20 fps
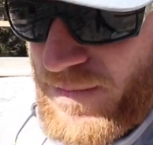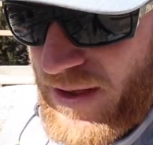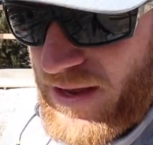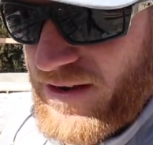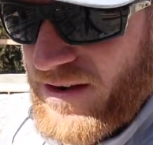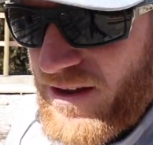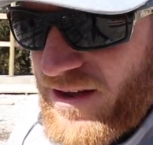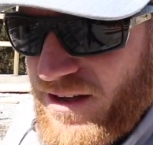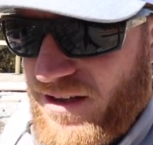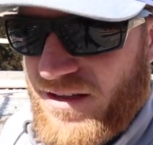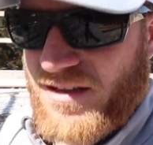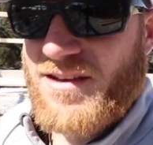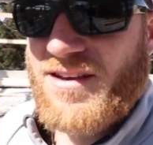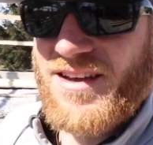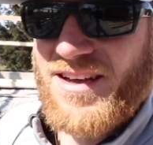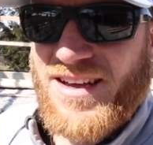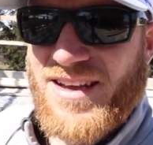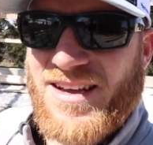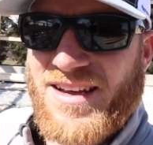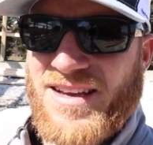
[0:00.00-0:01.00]
been uh,
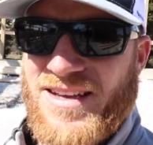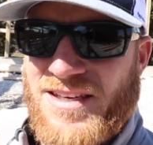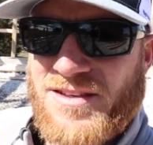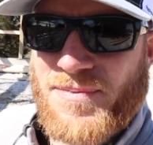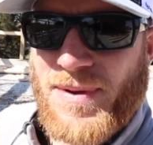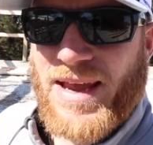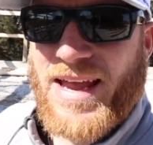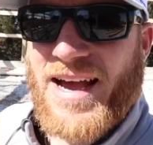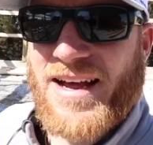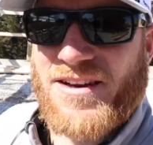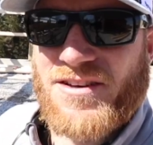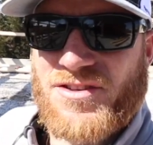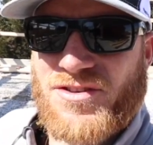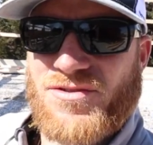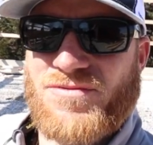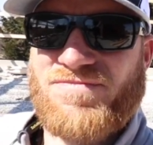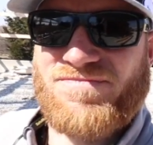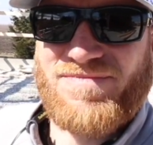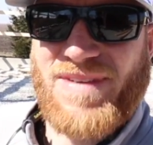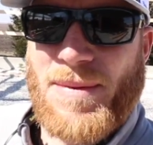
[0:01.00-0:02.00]
it's been kind of
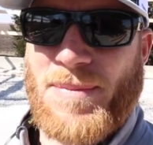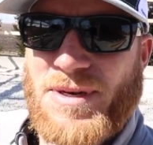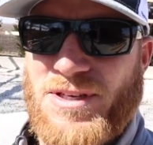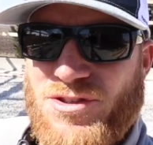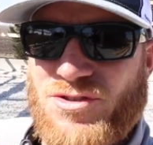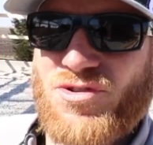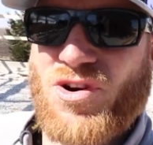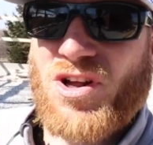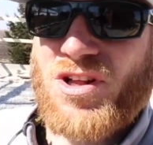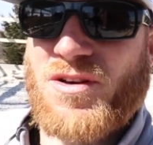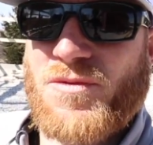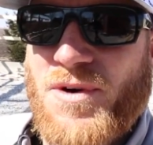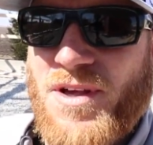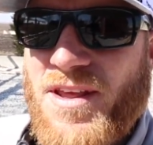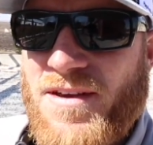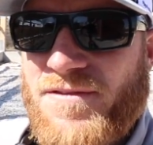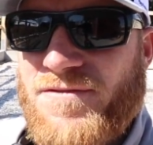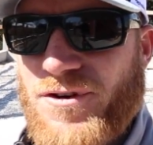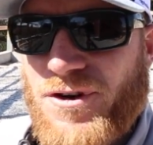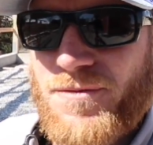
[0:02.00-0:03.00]
I've been struggling with
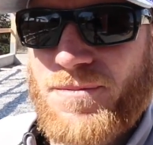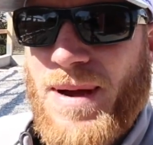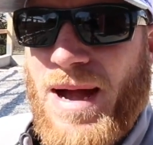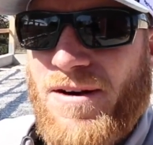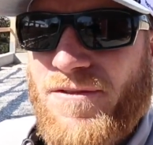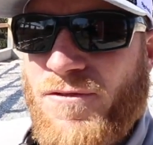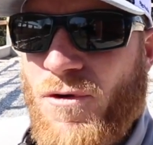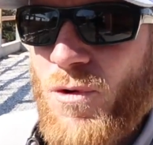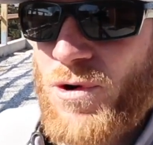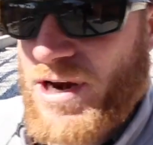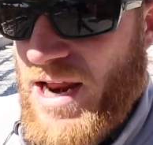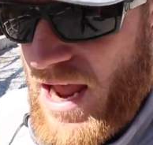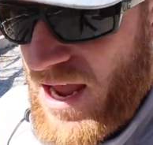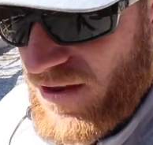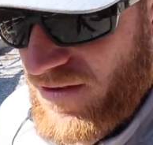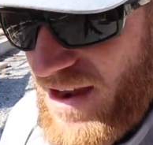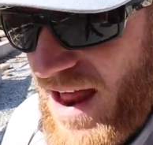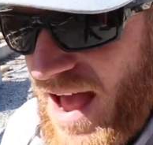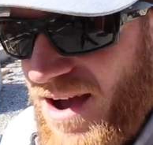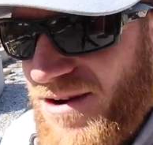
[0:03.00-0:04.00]
it for about four
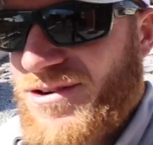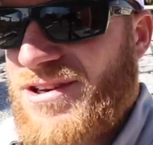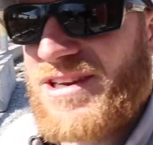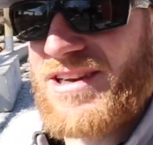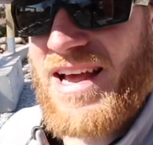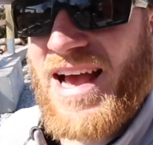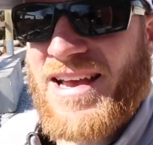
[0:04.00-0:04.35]
days now, and it,